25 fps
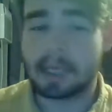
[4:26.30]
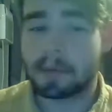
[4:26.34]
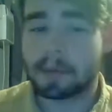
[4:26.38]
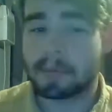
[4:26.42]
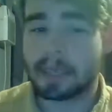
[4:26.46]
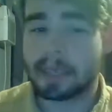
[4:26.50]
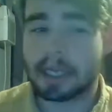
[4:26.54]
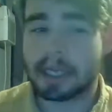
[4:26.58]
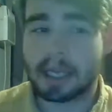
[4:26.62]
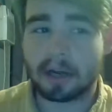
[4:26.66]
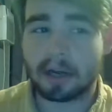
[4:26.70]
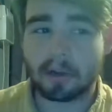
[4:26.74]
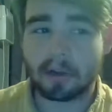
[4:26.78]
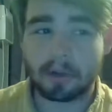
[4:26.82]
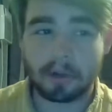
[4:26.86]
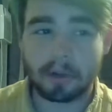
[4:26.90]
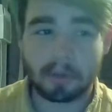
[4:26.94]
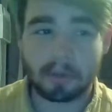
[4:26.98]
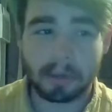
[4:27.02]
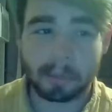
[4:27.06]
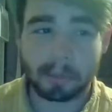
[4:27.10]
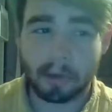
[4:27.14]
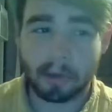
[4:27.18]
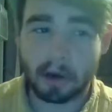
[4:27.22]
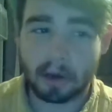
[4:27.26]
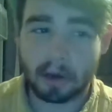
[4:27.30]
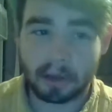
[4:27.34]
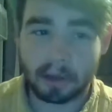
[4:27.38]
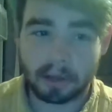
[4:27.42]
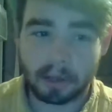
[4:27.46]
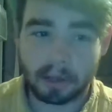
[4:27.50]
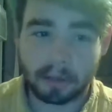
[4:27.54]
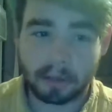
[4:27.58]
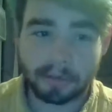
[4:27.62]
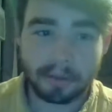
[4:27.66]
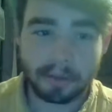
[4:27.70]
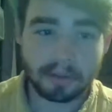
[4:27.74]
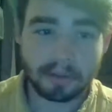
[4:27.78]
But not only are we part of the
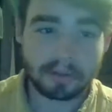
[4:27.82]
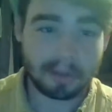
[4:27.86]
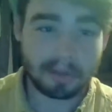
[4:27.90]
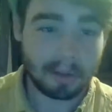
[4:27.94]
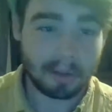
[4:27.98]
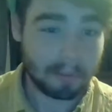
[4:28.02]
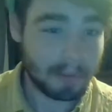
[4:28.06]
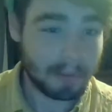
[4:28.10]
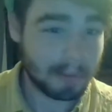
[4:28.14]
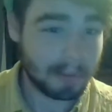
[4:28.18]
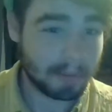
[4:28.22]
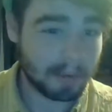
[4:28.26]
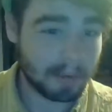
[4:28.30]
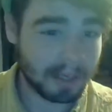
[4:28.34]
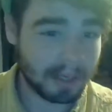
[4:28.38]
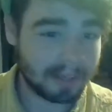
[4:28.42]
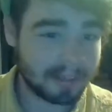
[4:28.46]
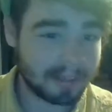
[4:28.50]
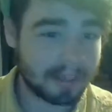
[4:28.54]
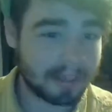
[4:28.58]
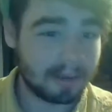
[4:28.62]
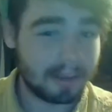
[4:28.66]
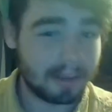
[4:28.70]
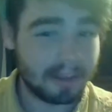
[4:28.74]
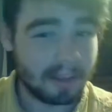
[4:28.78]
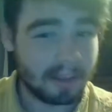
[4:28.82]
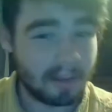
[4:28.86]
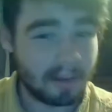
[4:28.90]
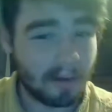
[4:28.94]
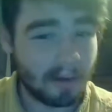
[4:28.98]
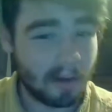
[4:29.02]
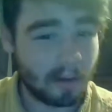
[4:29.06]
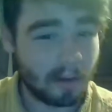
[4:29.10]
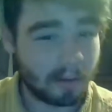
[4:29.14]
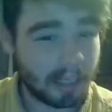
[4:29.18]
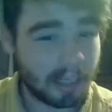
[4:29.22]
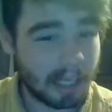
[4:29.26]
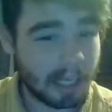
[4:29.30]
universe, remember what I said?
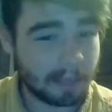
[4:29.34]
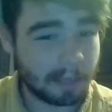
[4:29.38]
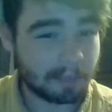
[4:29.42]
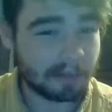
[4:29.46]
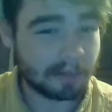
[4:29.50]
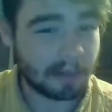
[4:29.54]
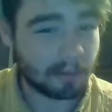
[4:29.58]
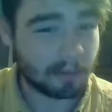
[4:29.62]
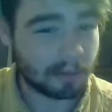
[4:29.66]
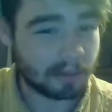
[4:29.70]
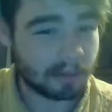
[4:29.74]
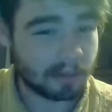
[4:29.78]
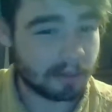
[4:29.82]
All the atoms that were